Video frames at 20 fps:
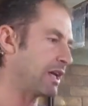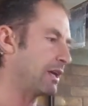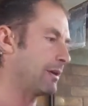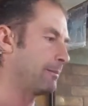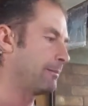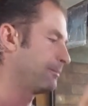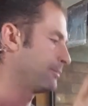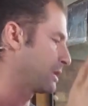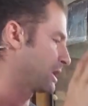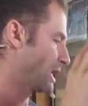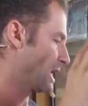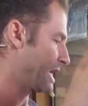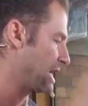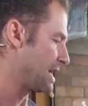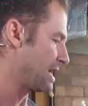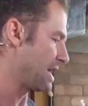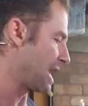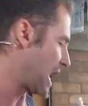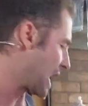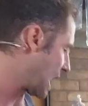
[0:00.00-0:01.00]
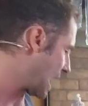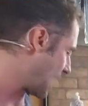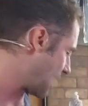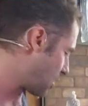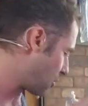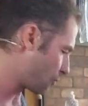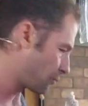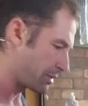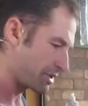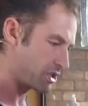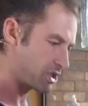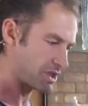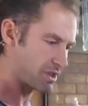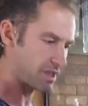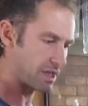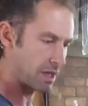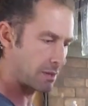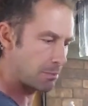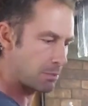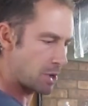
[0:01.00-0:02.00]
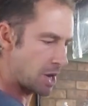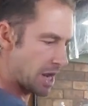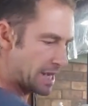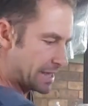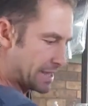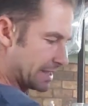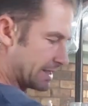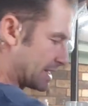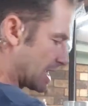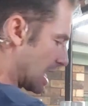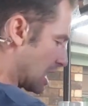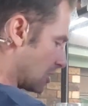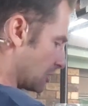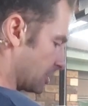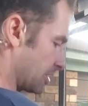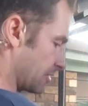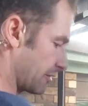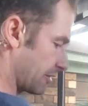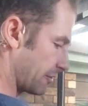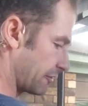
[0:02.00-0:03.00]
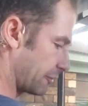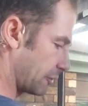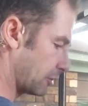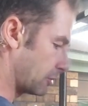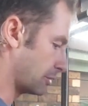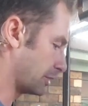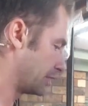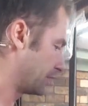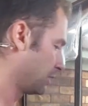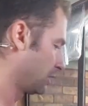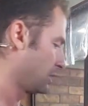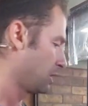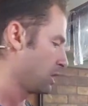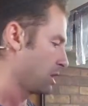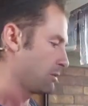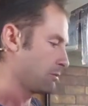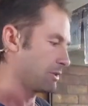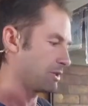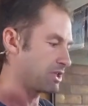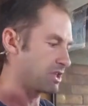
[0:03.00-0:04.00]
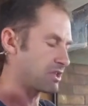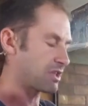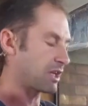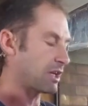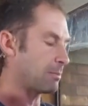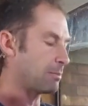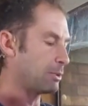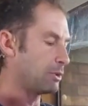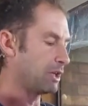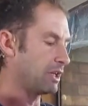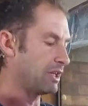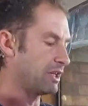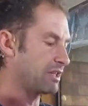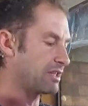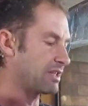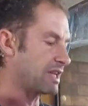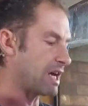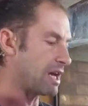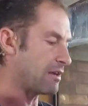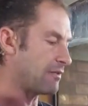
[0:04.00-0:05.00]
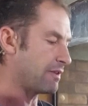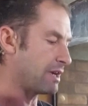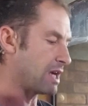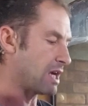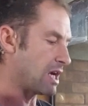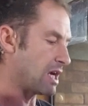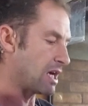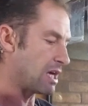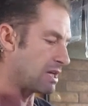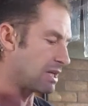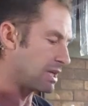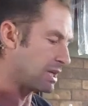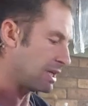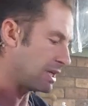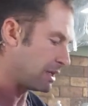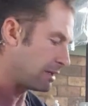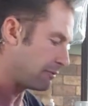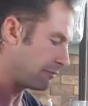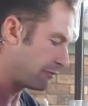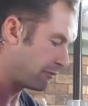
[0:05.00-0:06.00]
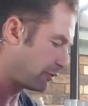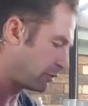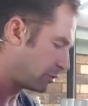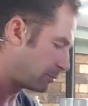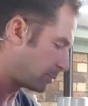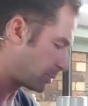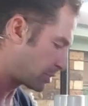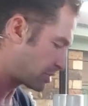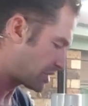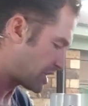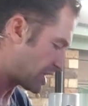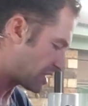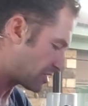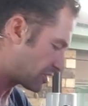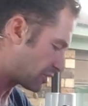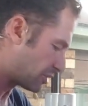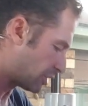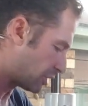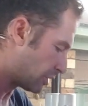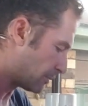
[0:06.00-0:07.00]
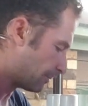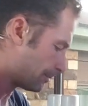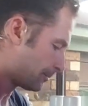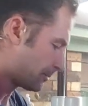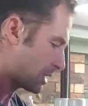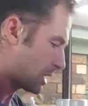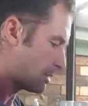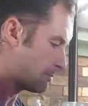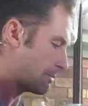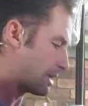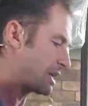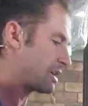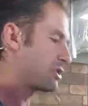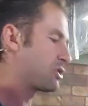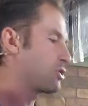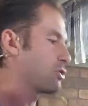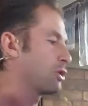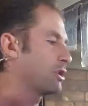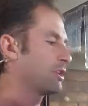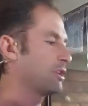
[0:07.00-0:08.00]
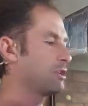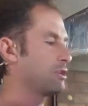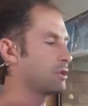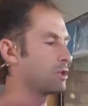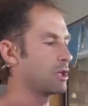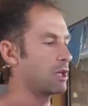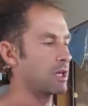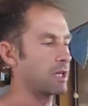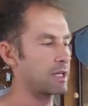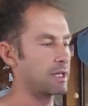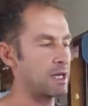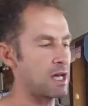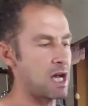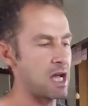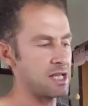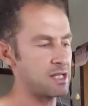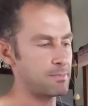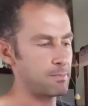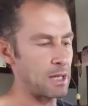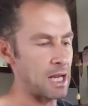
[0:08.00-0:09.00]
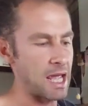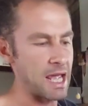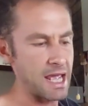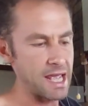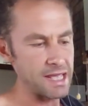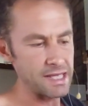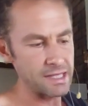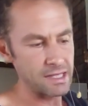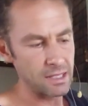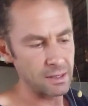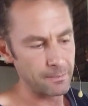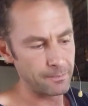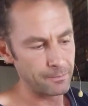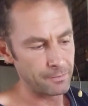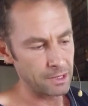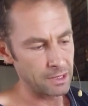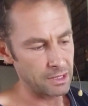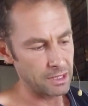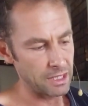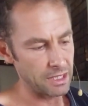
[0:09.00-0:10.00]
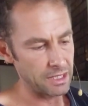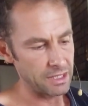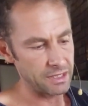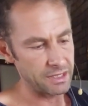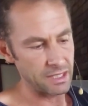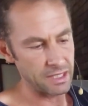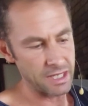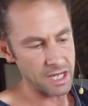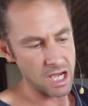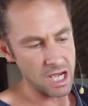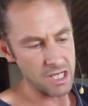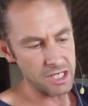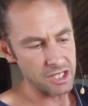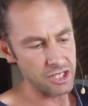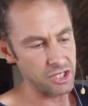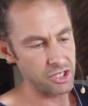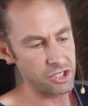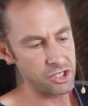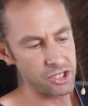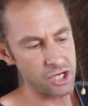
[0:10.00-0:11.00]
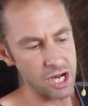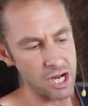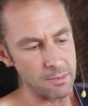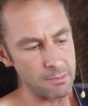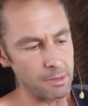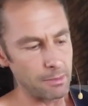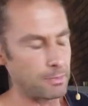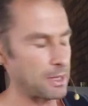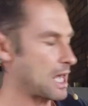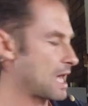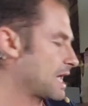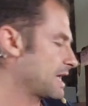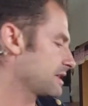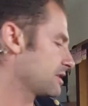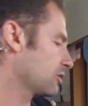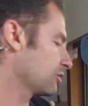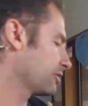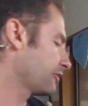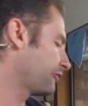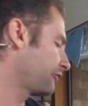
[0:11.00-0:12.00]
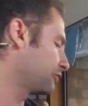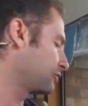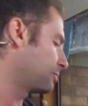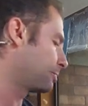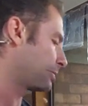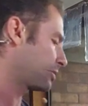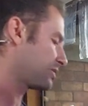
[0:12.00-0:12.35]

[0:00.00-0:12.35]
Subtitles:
it, and now we're just gonna break it down even forward. We're just gonna put it inside of a food processor. Make sure that you got a nice blade. That is a nice sharp blade on the food